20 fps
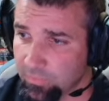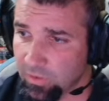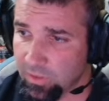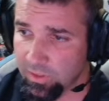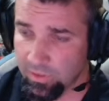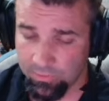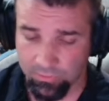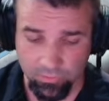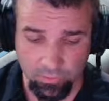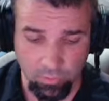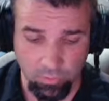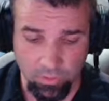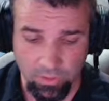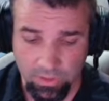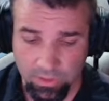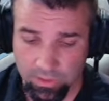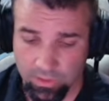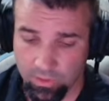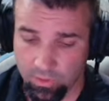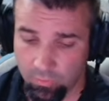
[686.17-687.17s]
Okay, so
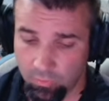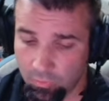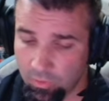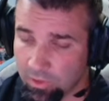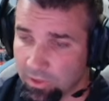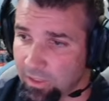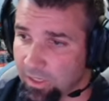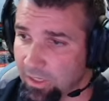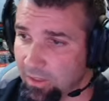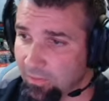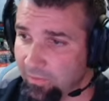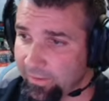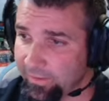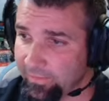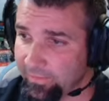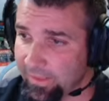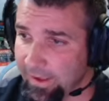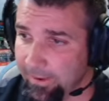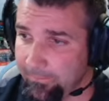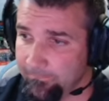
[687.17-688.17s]
it'll look kind of
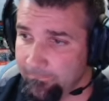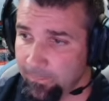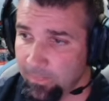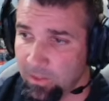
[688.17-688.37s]
like that.